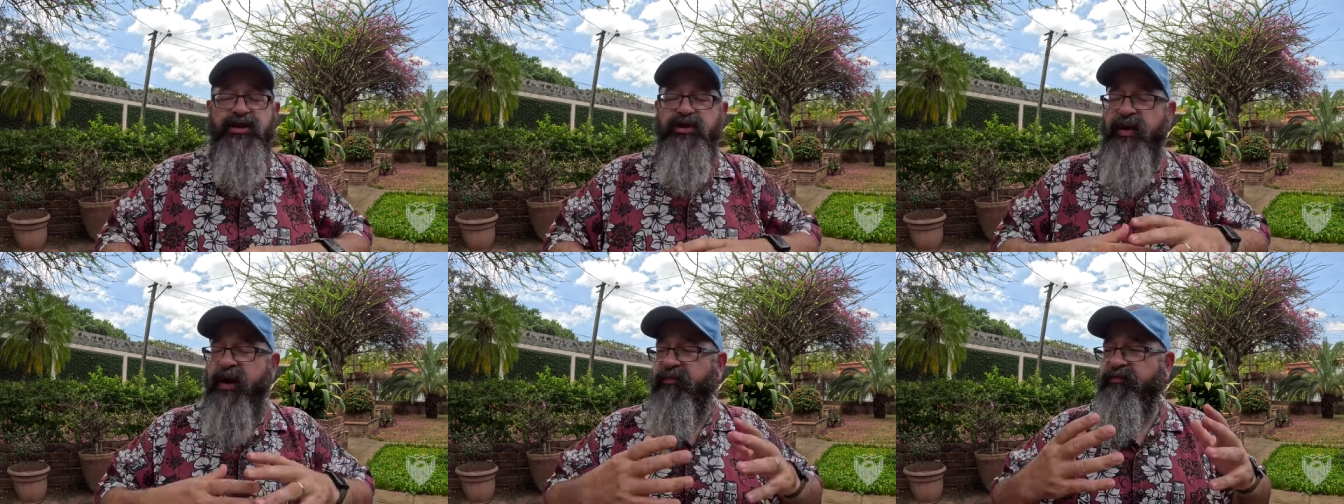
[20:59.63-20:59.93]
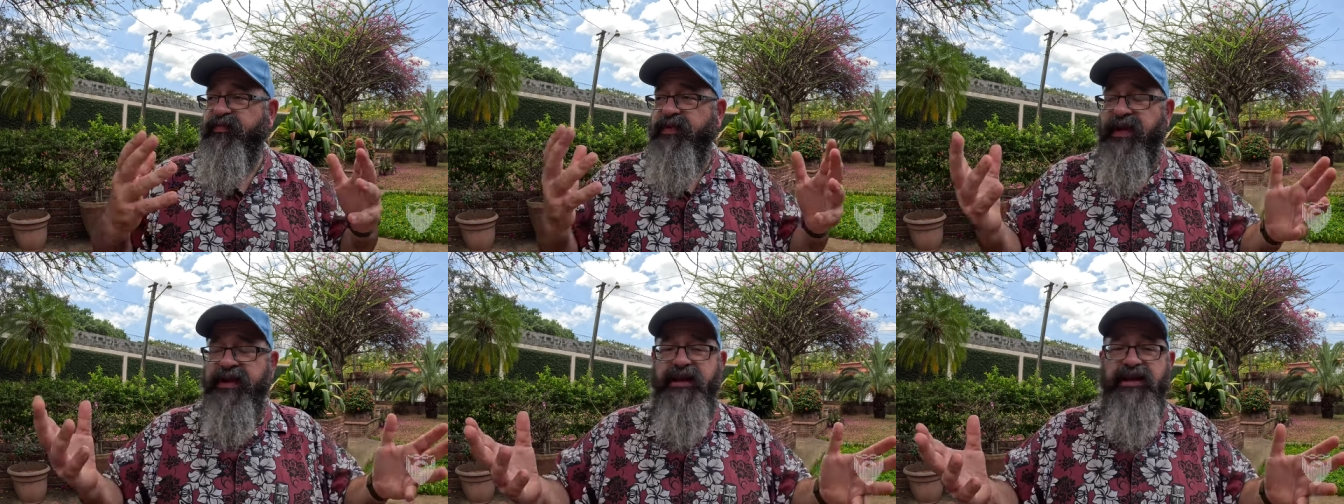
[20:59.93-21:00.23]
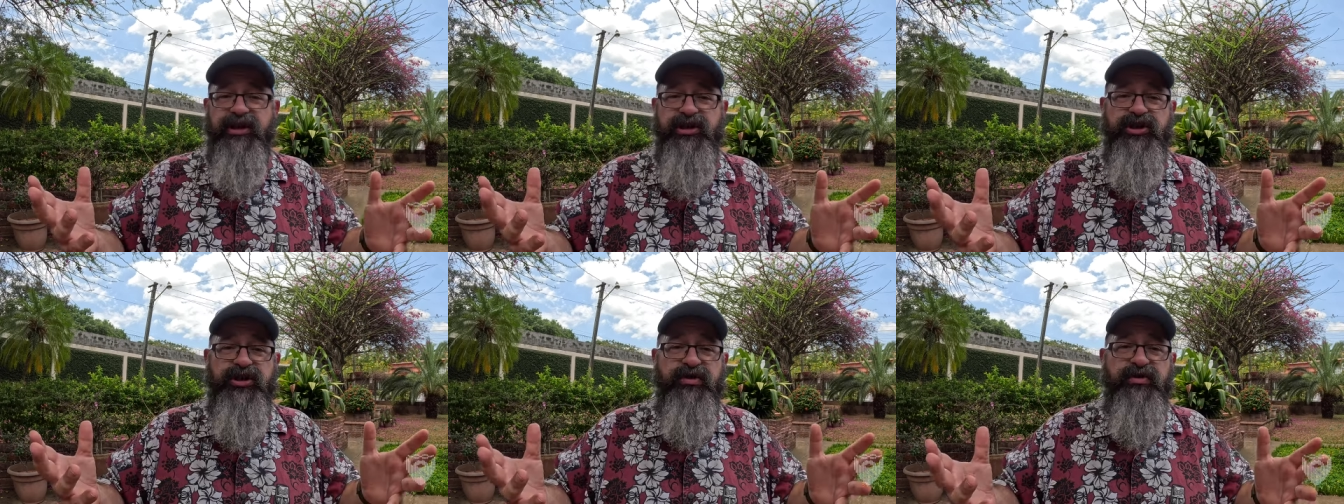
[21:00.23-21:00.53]
You have plenty
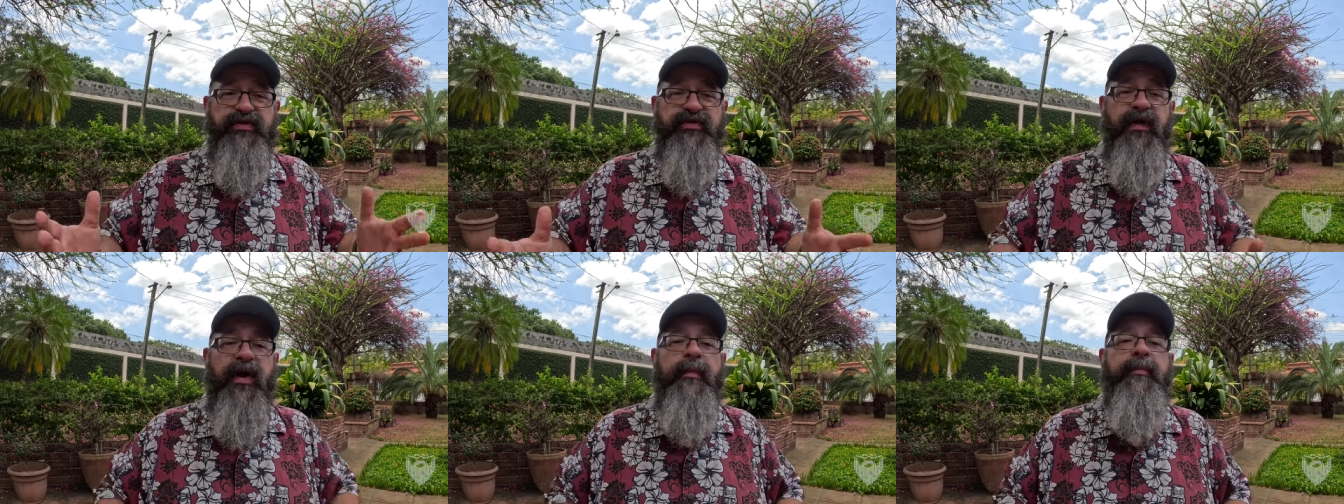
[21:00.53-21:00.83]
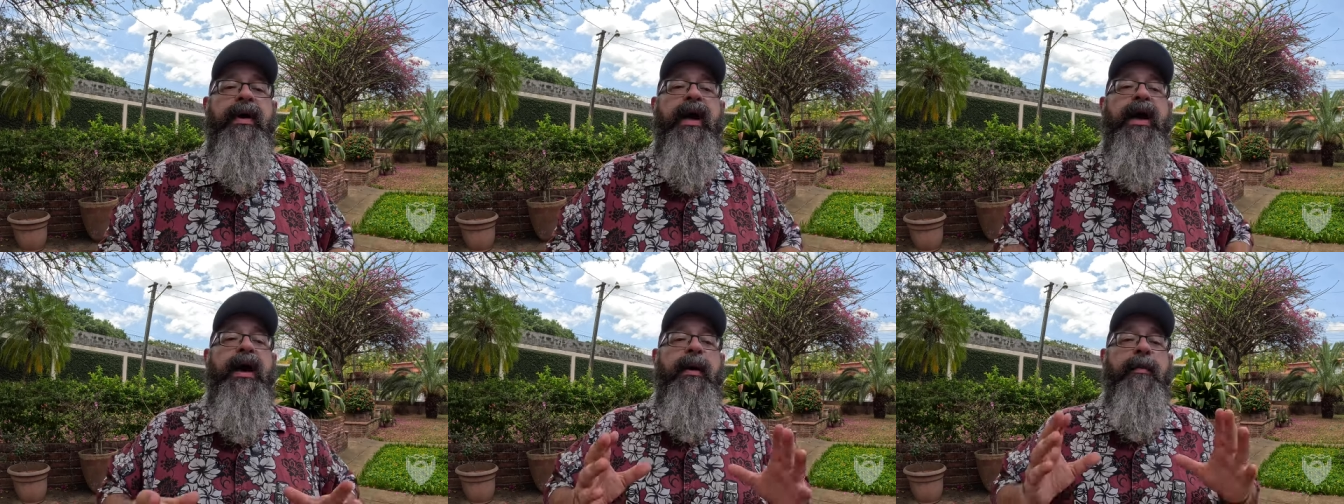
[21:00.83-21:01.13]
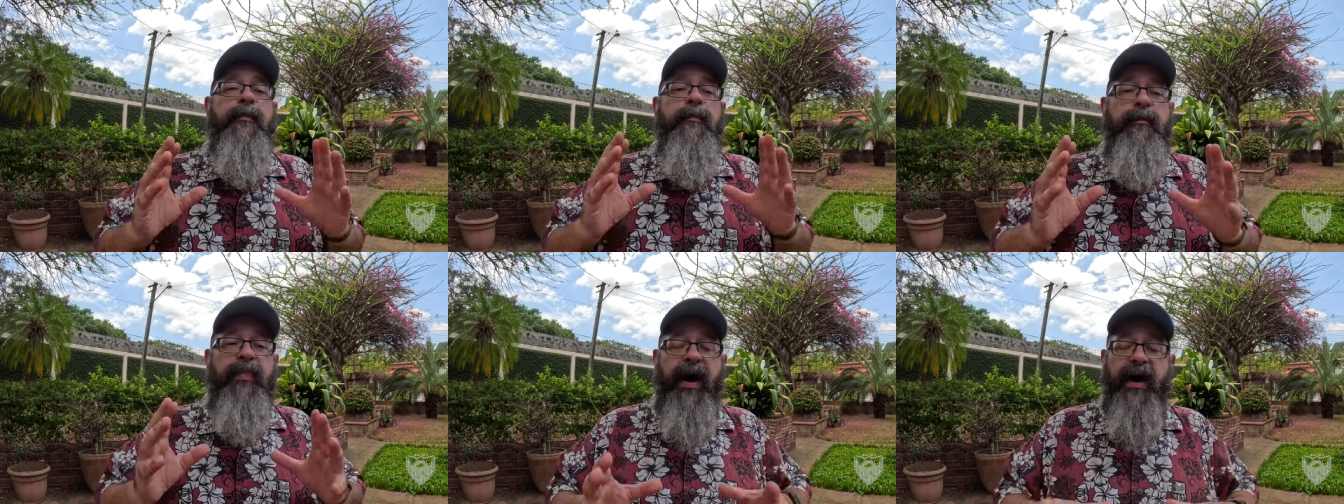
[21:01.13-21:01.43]
to choose from,
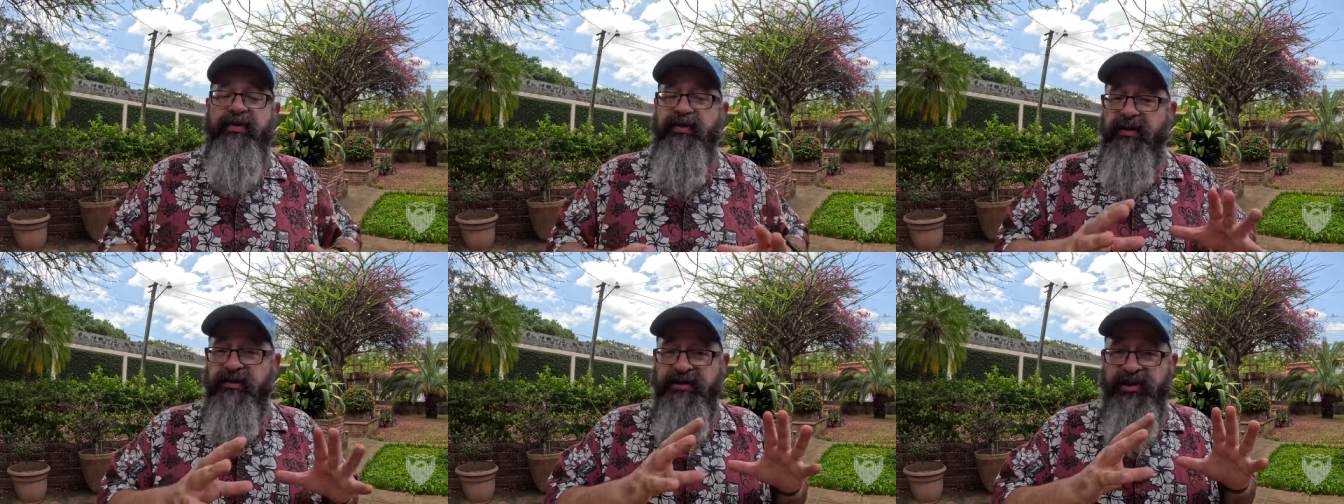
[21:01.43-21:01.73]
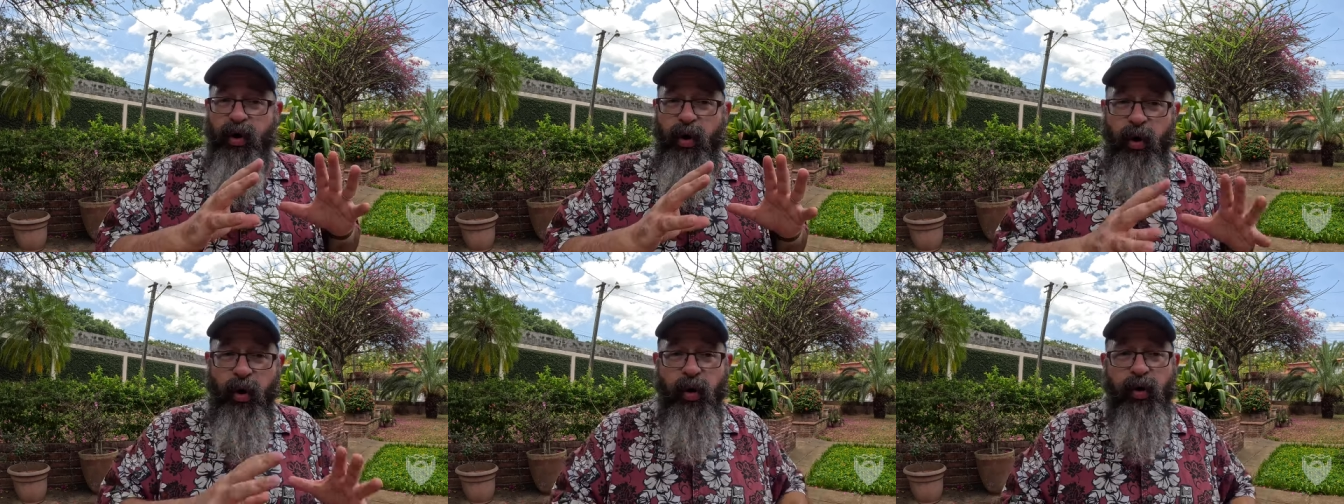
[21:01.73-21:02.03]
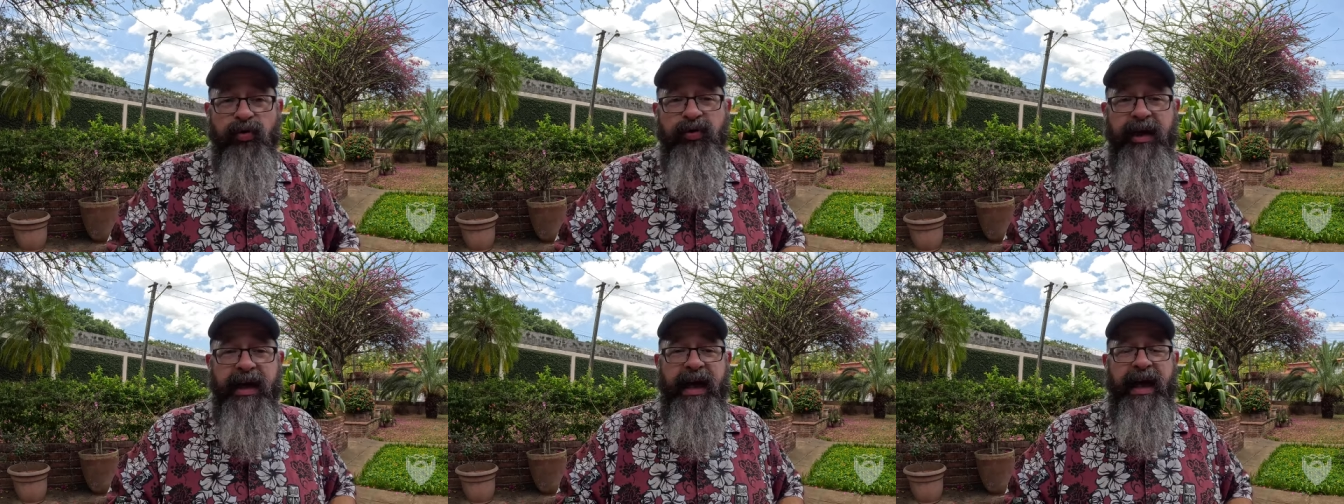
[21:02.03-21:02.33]
but there's
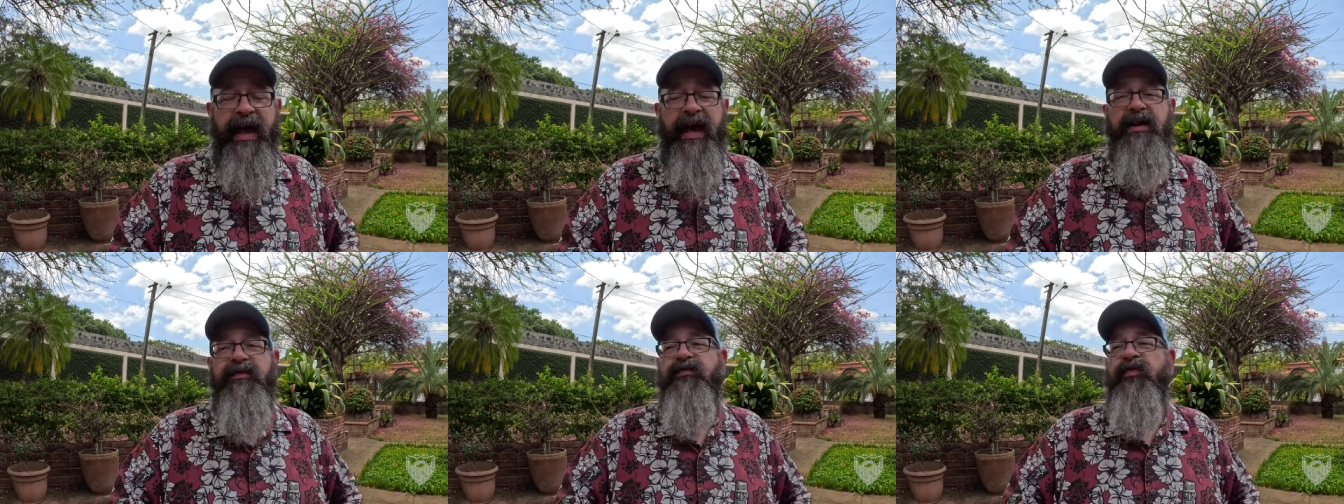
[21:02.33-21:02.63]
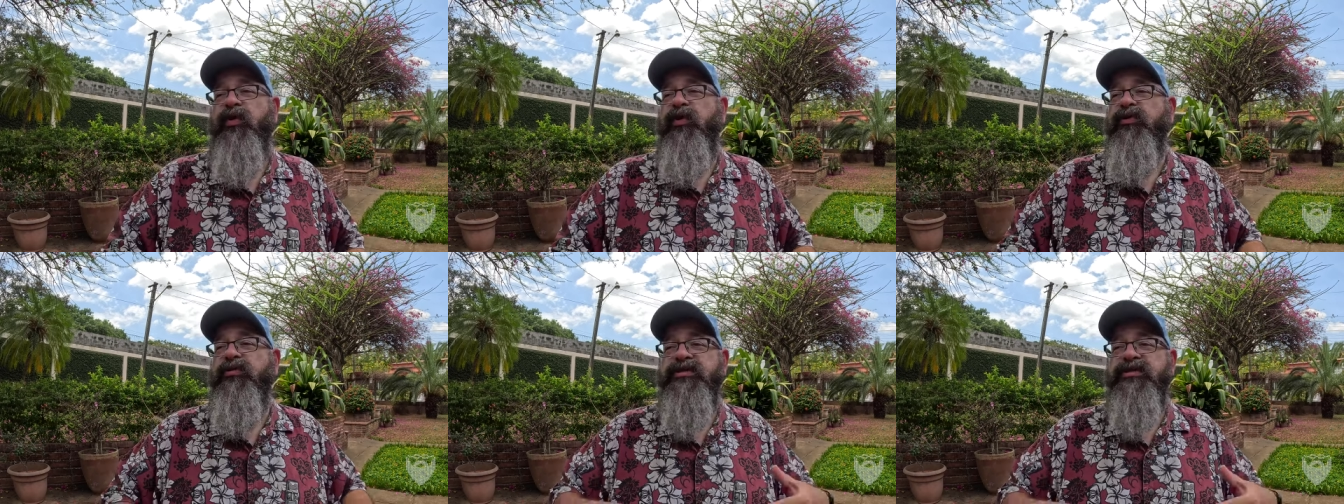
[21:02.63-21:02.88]
only a handful.